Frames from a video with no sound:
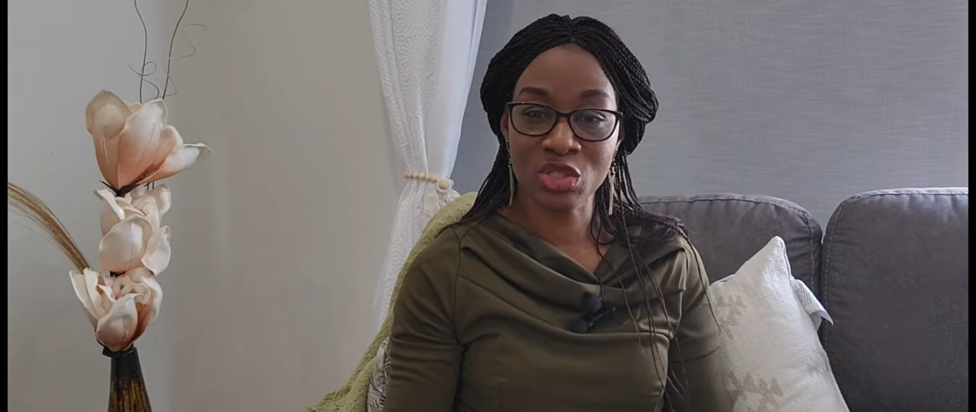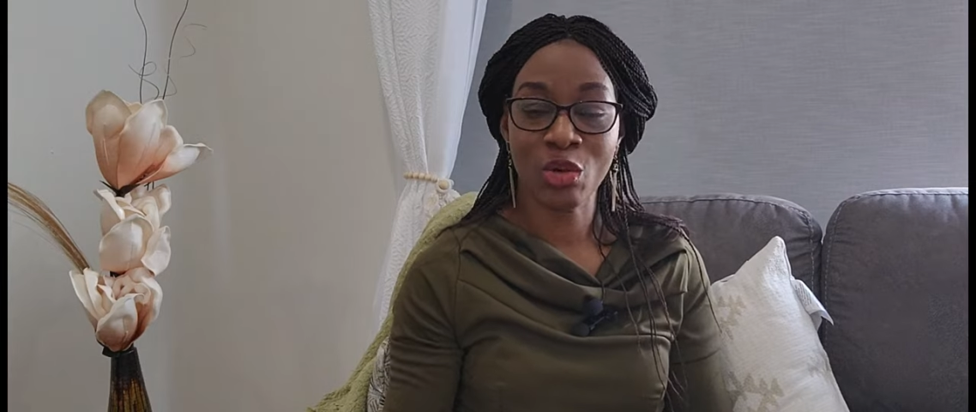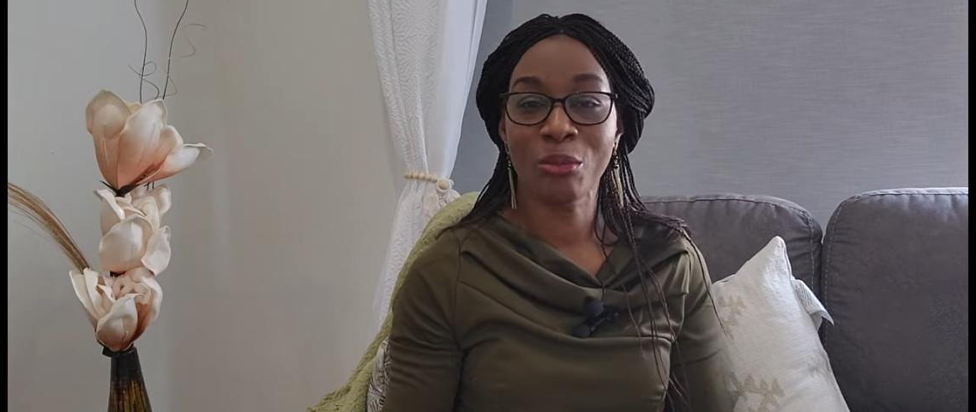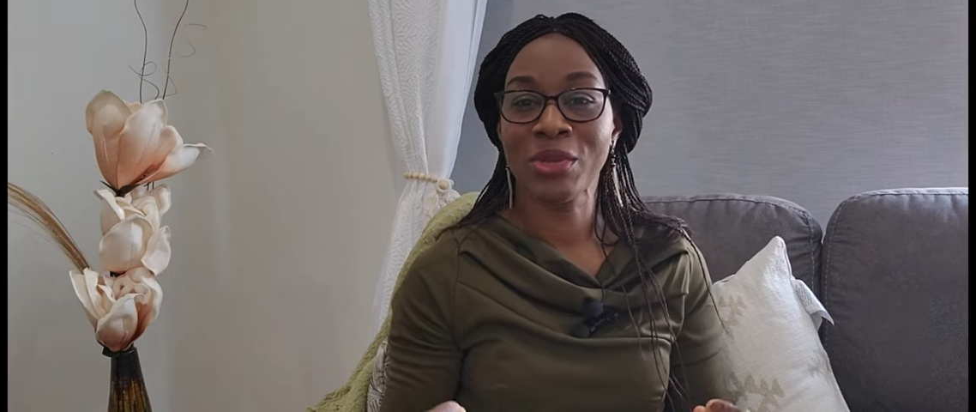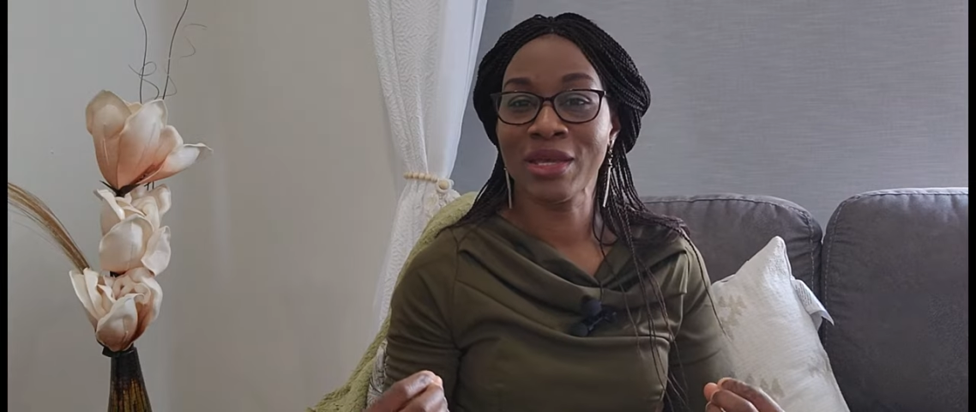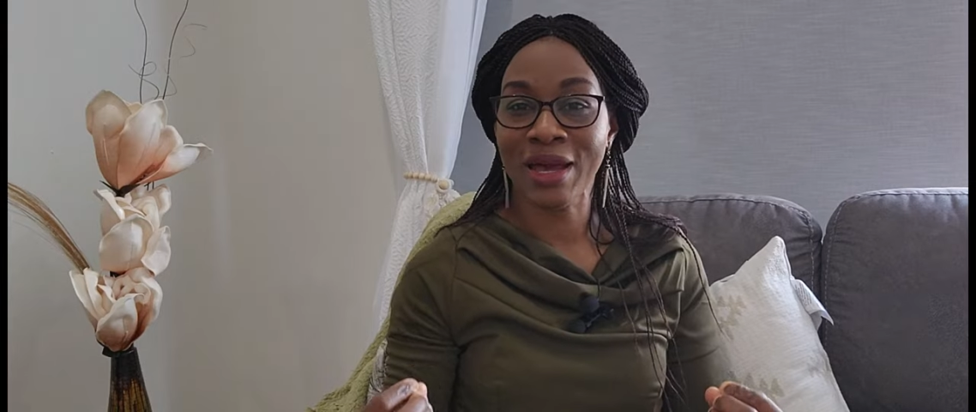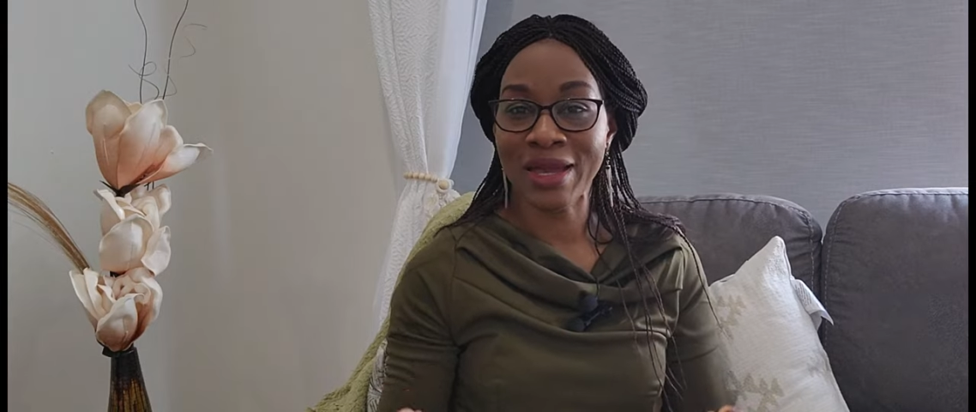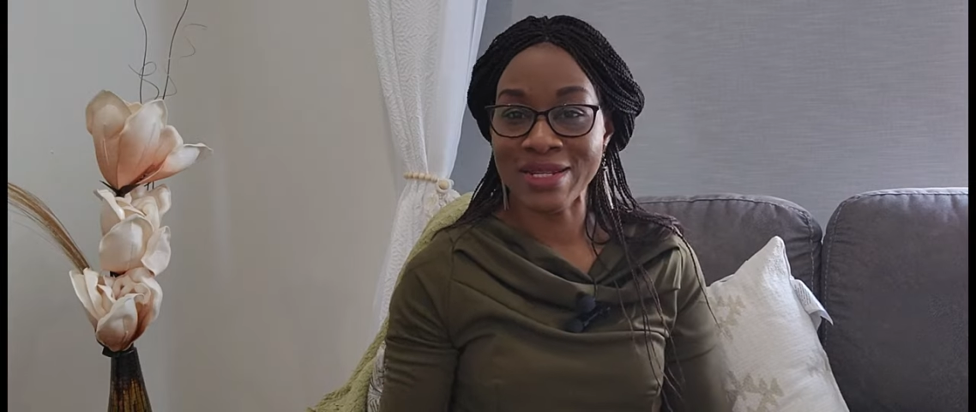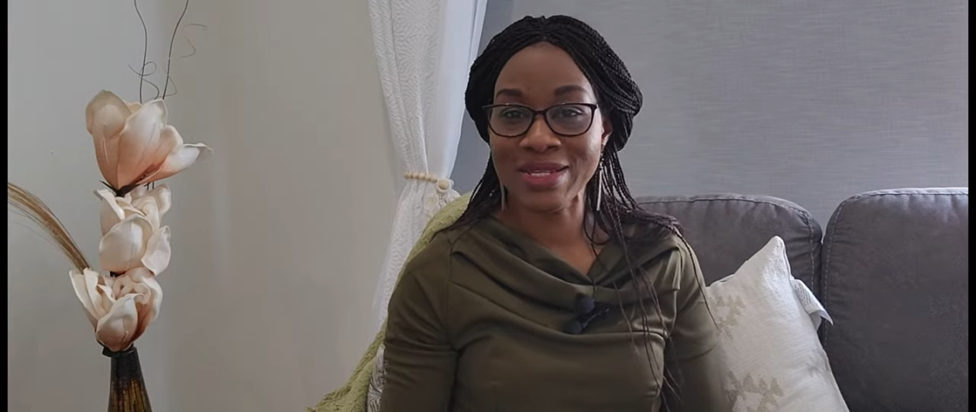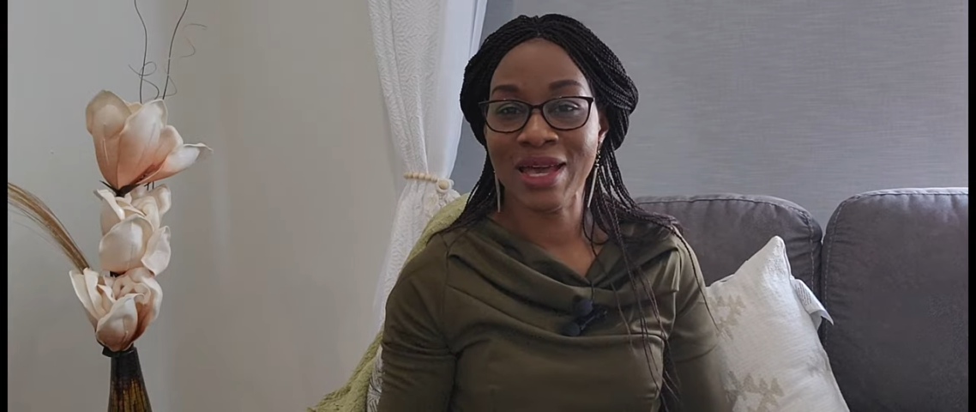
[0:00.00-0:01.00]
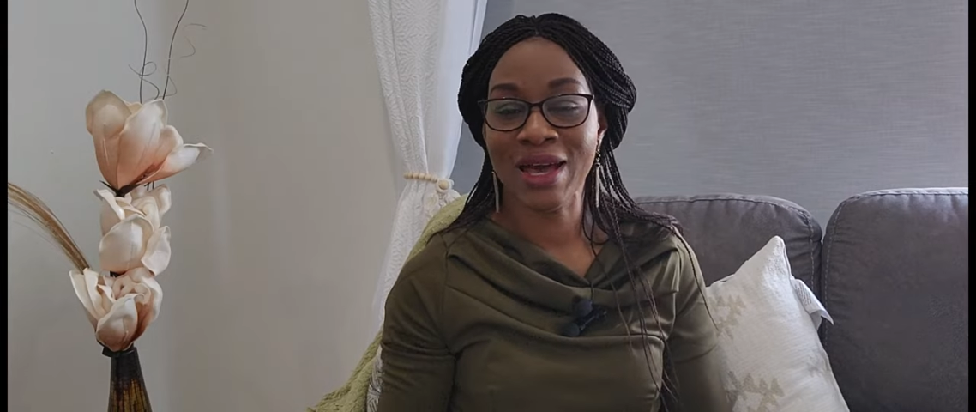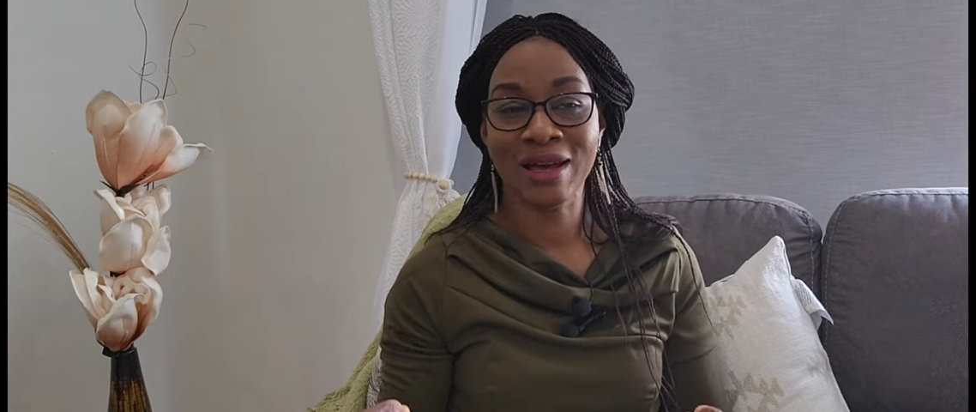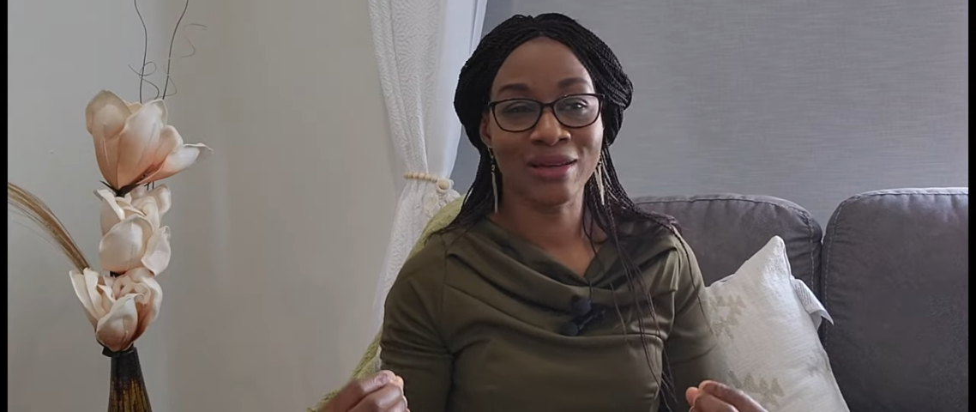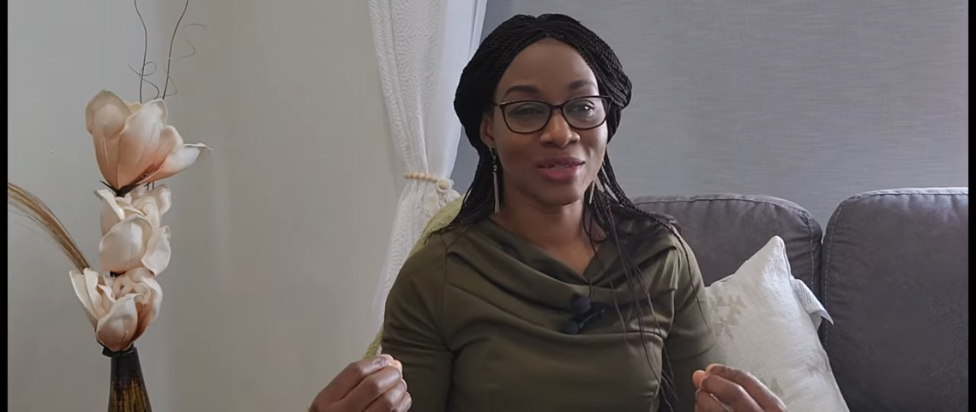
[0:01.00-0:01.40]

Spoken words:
topic, idea,